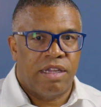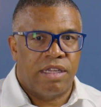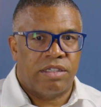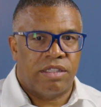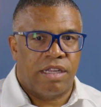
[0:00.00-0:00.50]

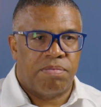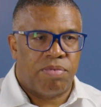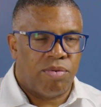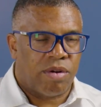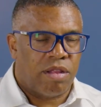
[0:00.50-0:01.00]
and she had
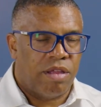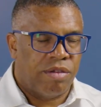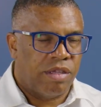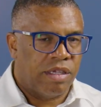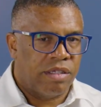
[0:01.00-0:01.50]
poor
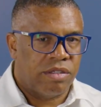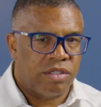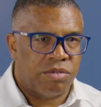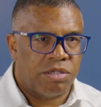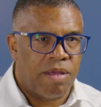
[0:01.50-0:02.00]
clothing.
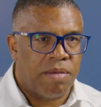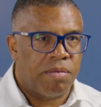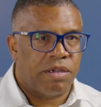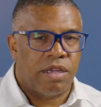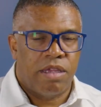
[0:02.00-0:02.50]
She was somebody,
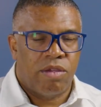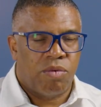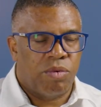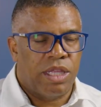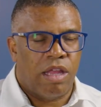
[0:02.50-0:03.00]
but
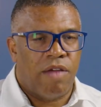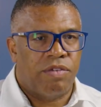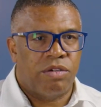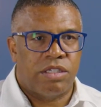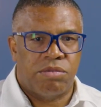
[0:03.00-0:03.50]
we
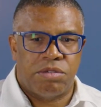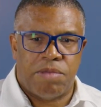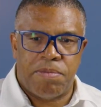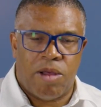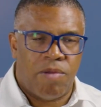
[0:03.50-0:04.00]
loved her. She was
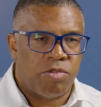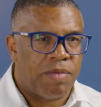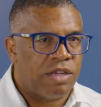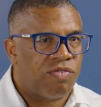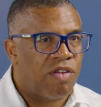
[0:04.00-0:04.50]
my mom's
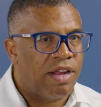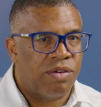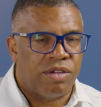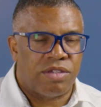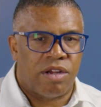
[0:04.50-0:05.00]
best friend
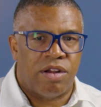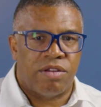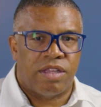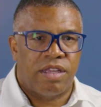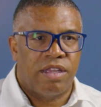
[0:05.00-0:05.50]
on this
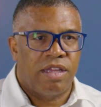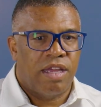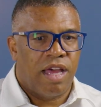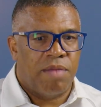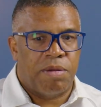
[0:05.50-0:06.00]
earth.
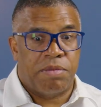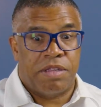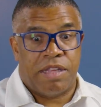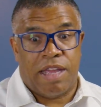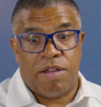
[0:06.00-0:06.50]
I remember
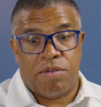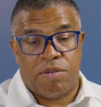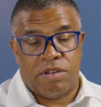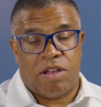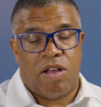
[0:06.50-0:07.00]
the day
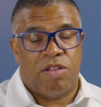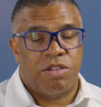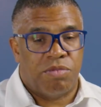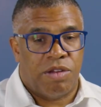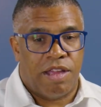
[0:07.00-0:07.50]
in
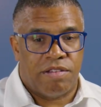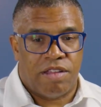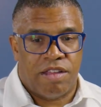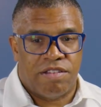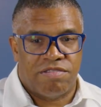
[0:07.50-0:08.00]
college when I
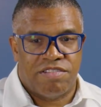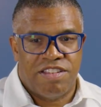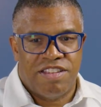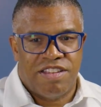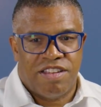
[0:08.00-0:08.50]

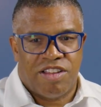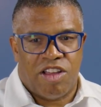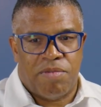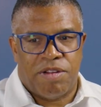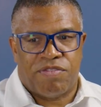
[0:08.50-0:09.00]

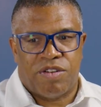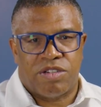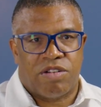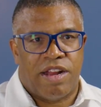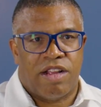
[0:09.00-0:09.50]
got my
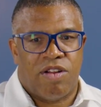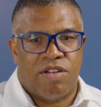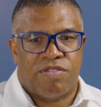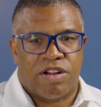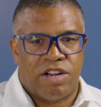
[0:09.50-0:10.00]
first credit card,
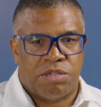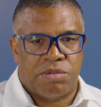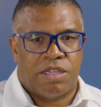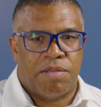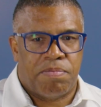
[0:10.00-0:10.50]
and for
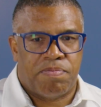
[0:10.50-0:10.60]
Christmas I